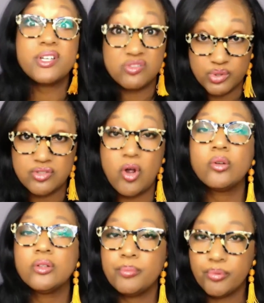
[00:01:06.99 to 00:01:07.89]
That's what it's
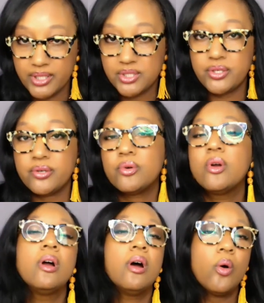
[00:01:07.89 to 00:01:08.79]
called, libretto,
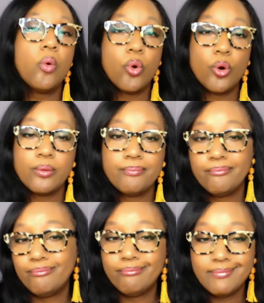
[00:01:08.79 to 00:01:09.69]
or
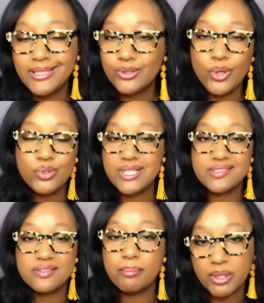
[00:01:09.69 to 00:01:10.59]
known
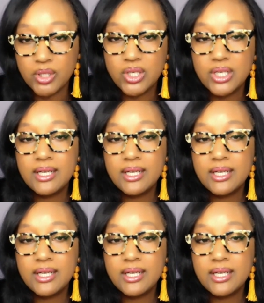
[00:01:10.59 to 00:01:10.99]
as the book.